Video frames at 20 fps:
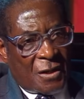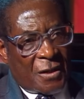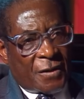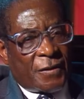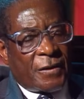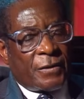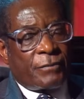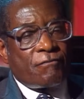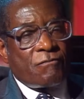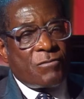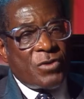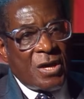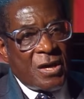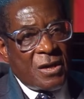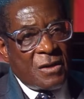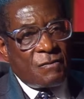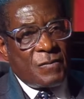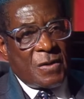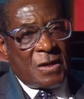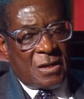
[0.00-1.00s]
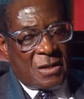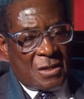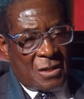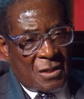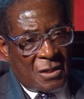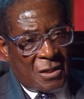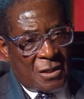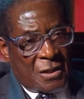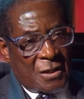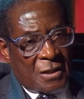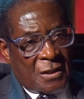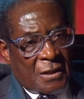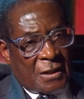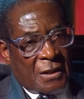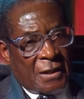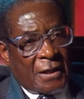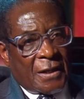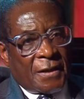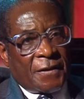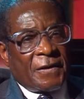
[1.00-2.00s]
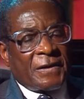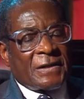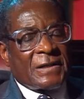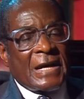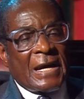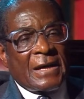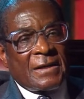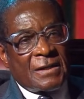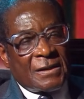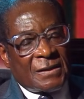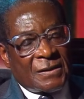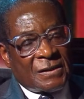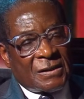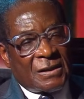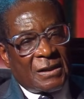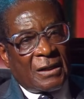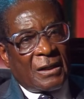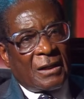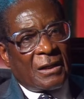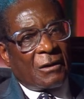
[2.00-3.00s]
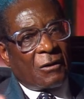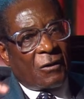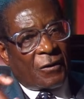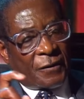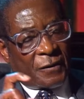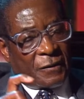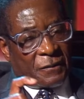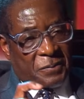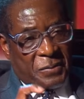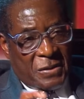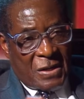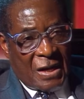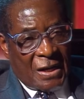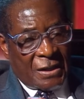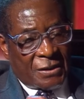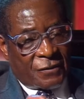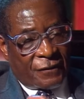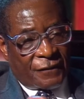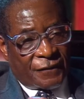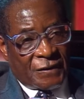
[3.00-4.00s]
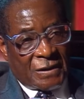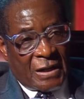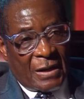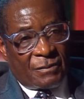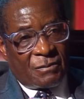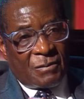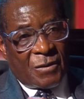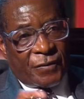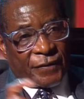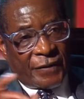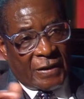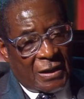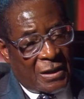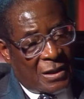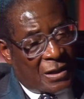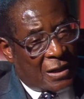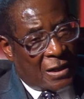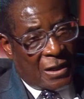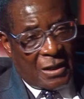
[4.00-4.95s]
There may be the tendency on the part of some of the